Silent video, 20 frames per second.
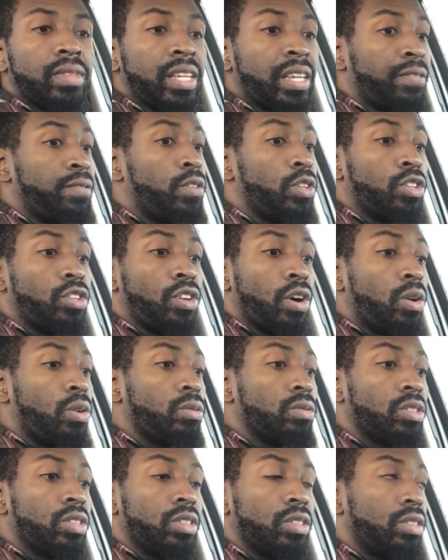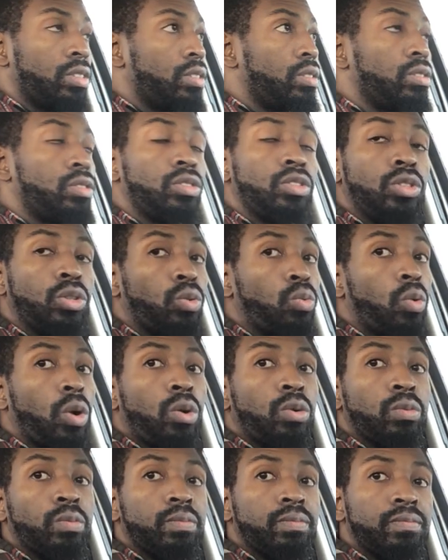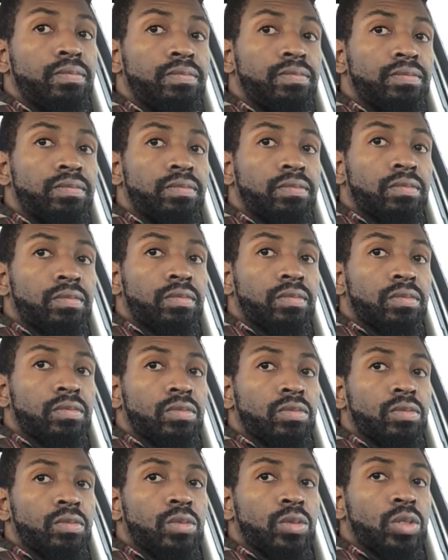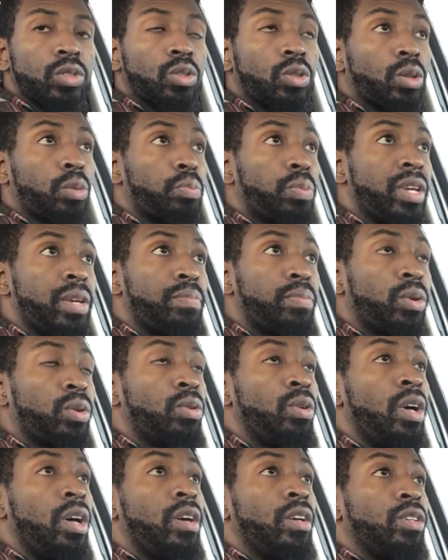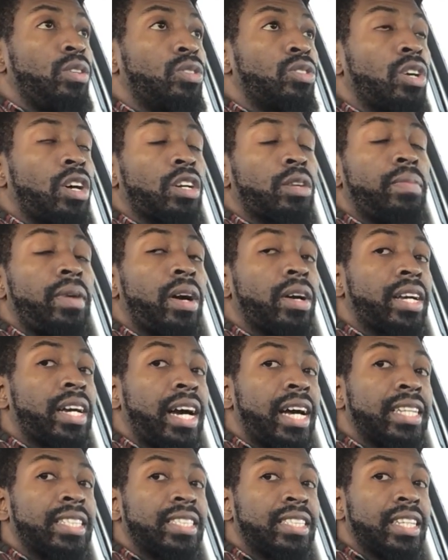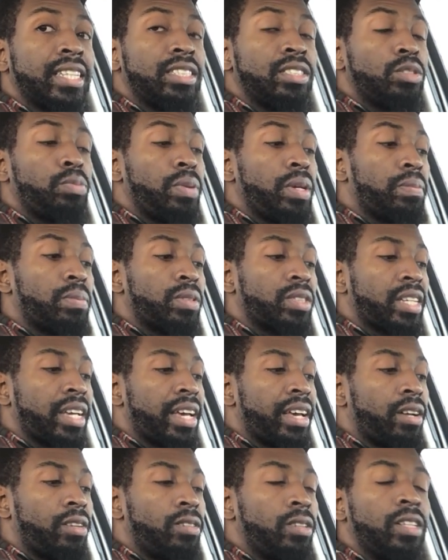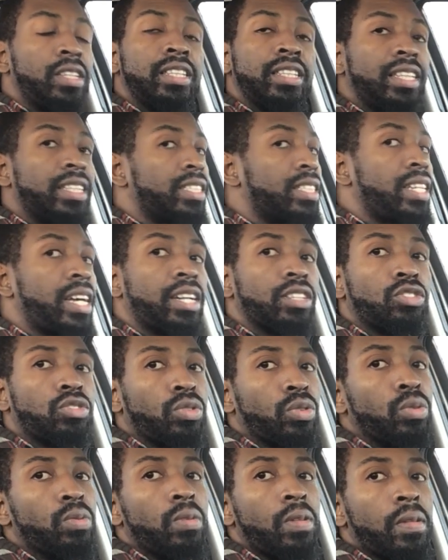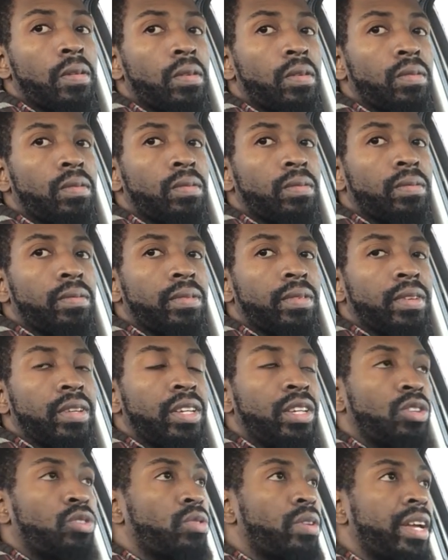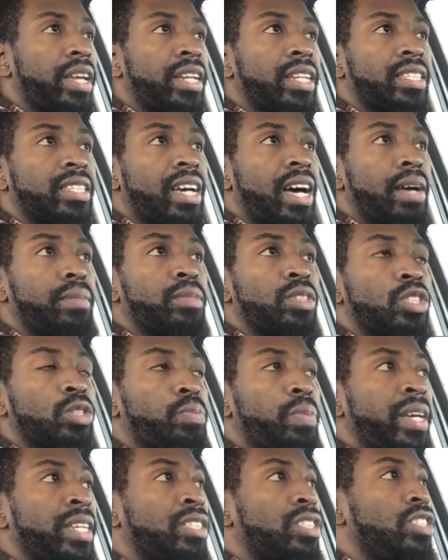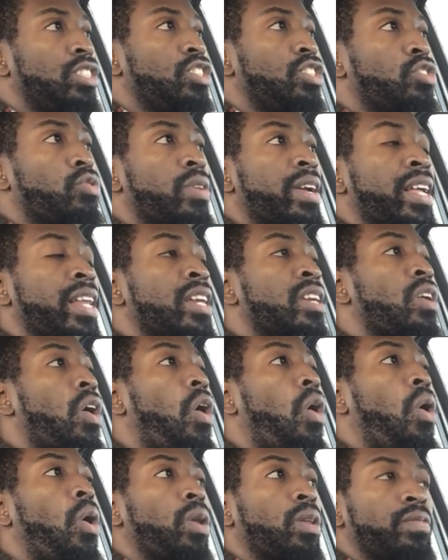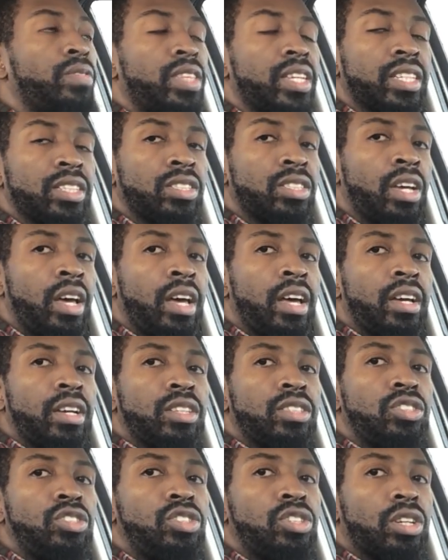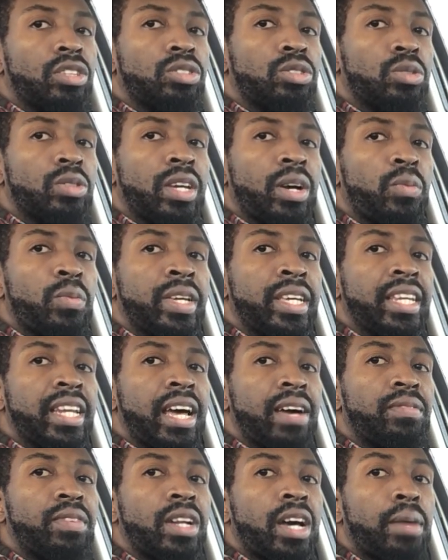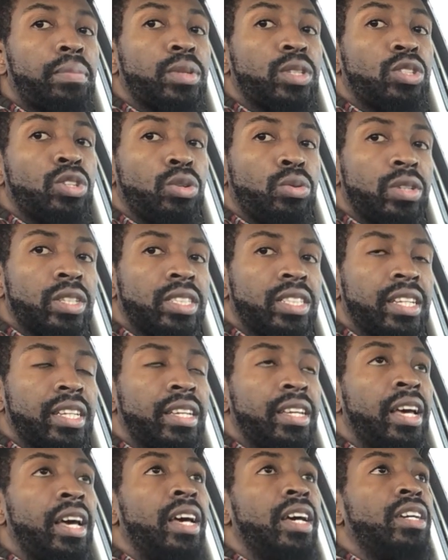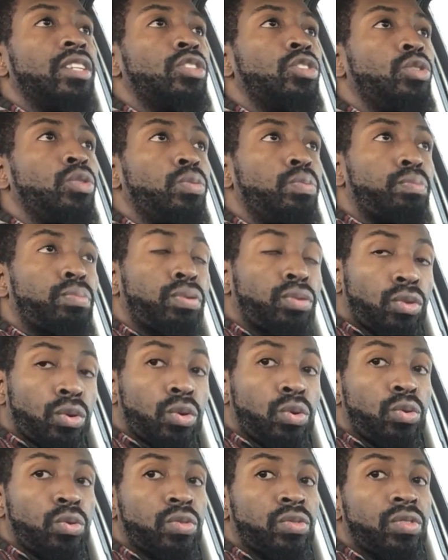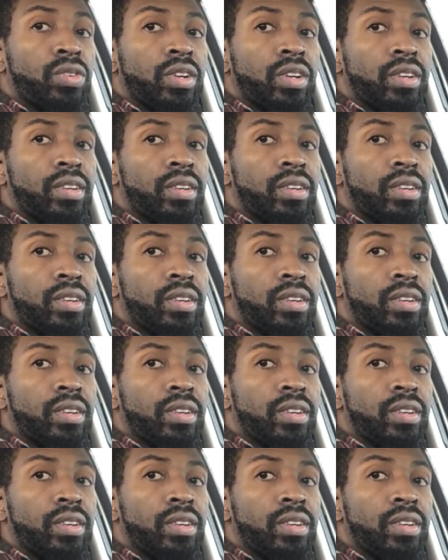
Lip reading: If you don't, you won't. So the people, you talk about God sends people to hell, that's not true. He created time and space, and he created all of this just so that we can have an opportunity to prove